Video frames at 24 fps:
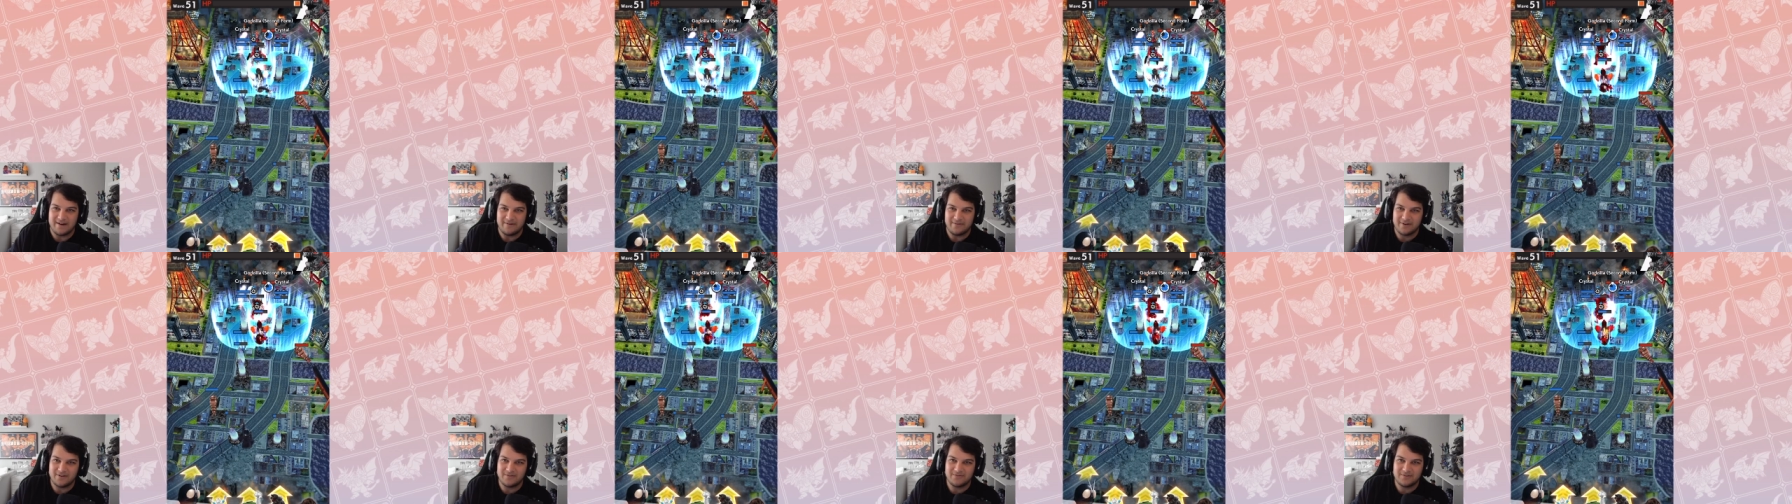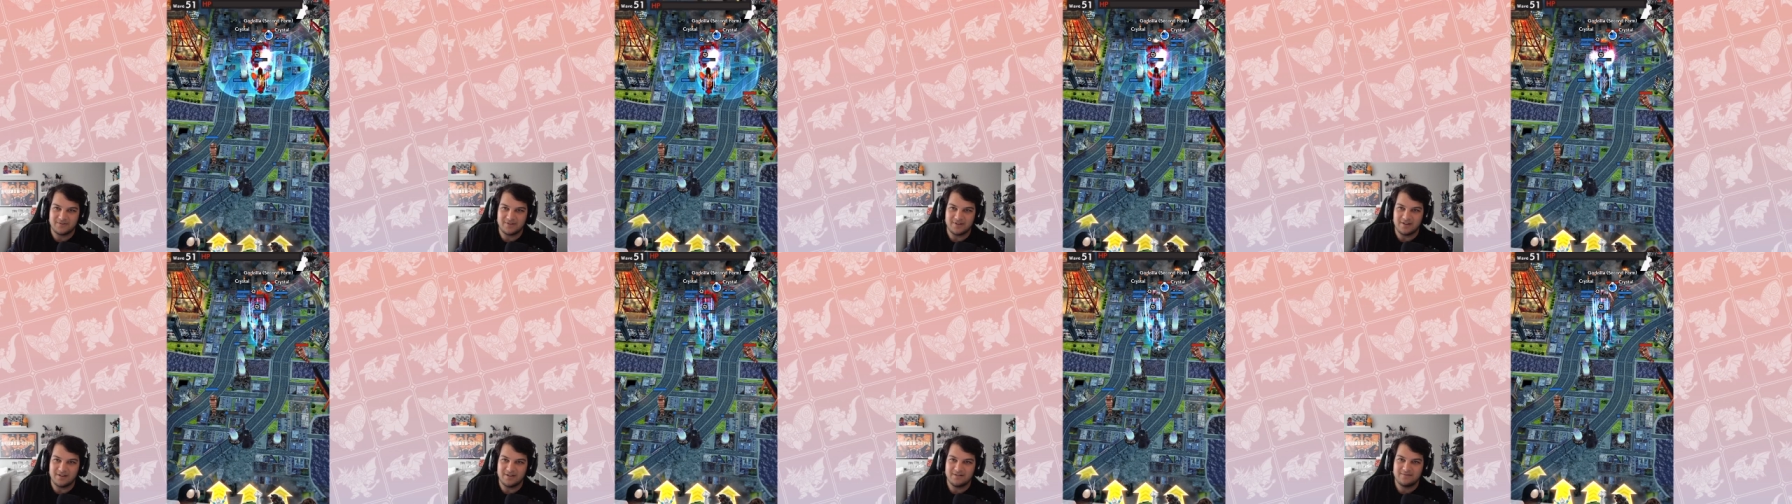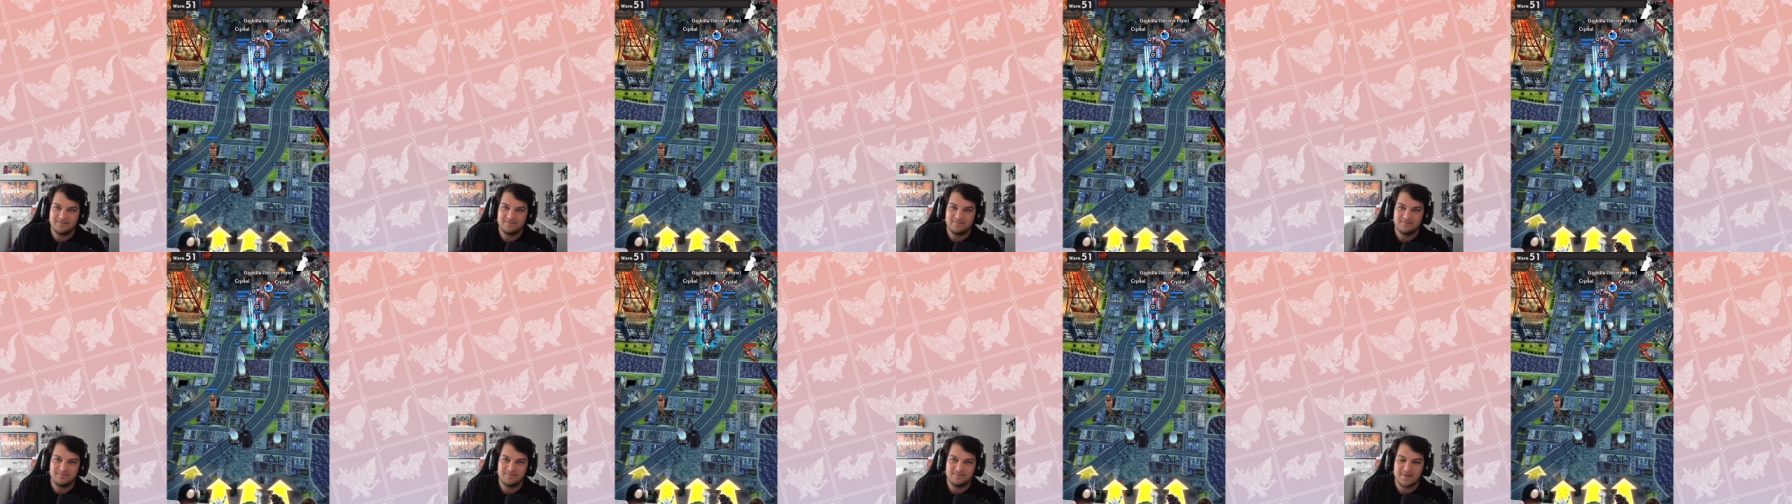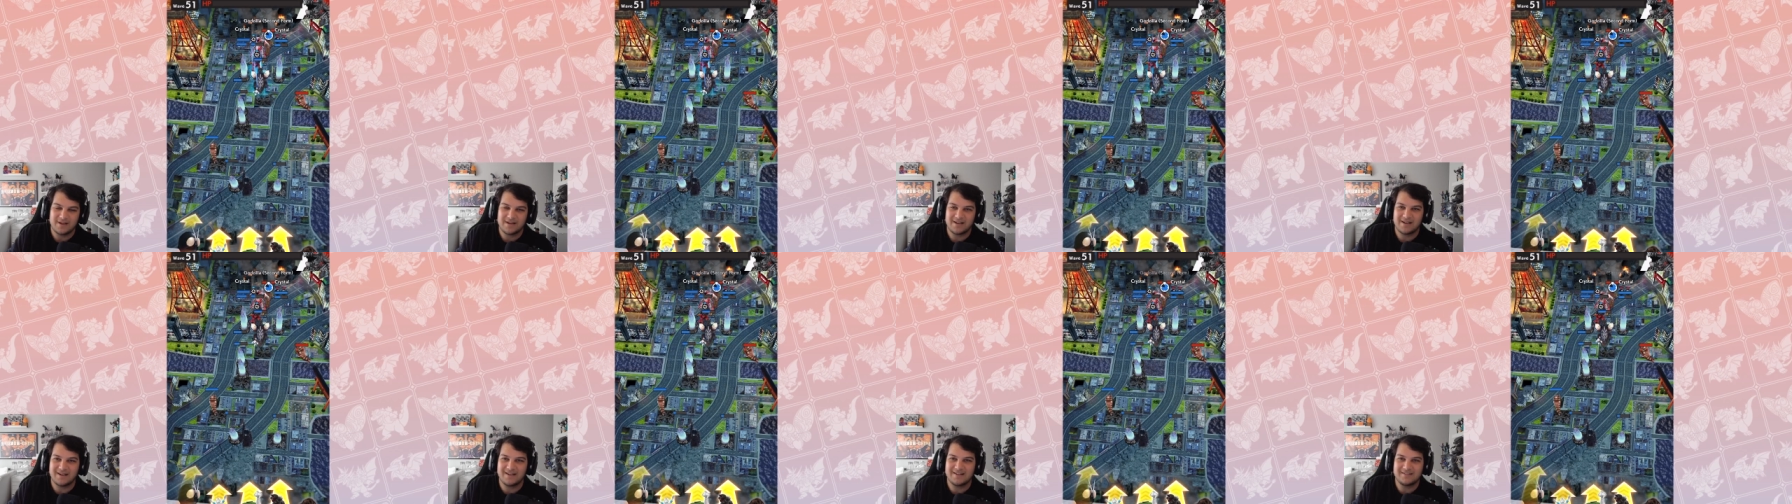There we go, done.
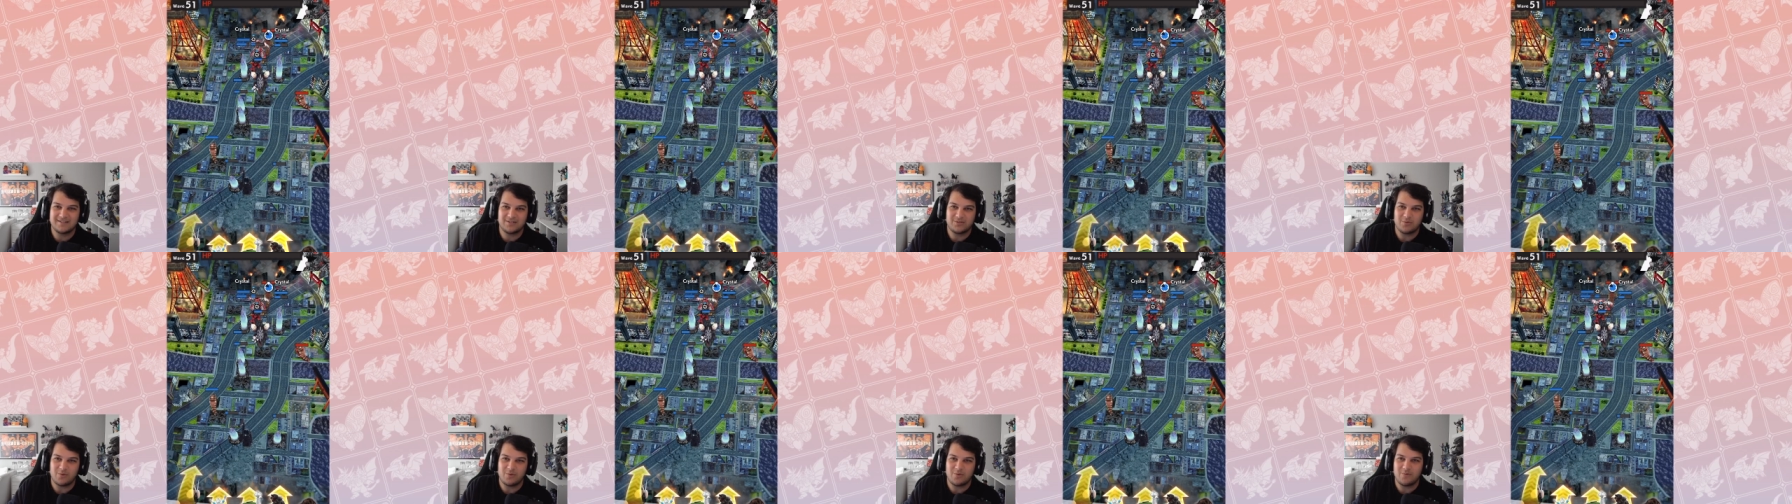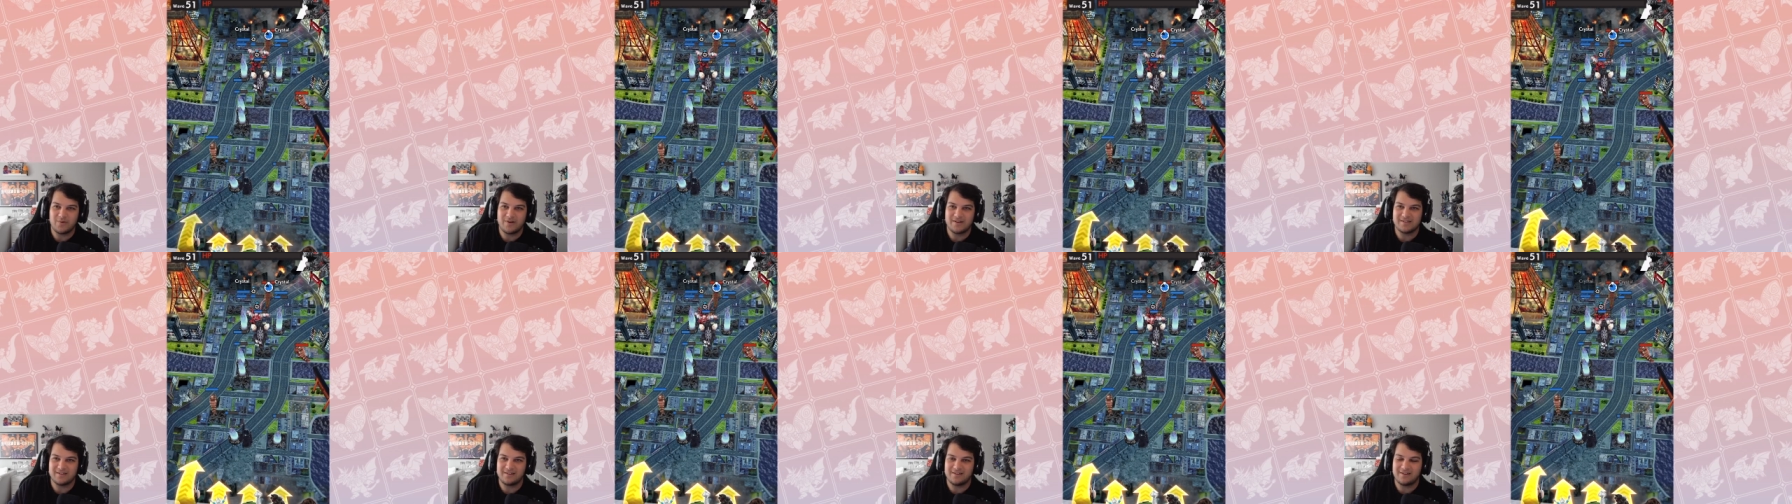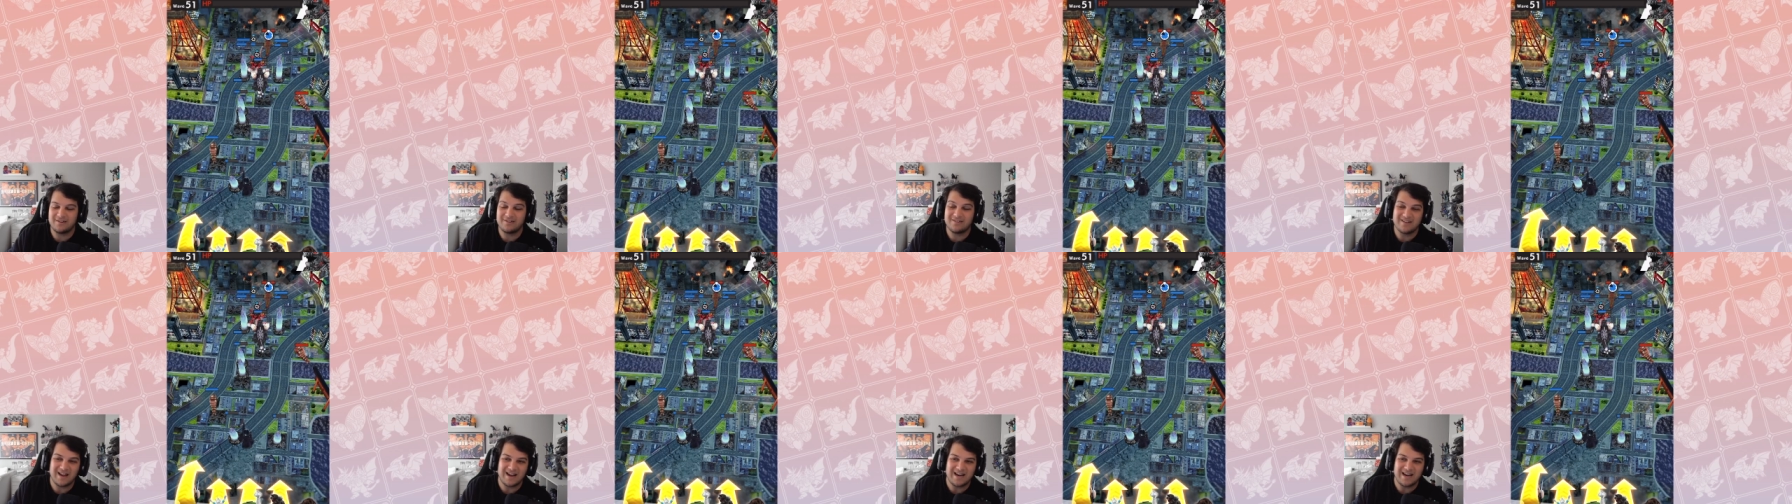Mechagodzilla 21 as a leader,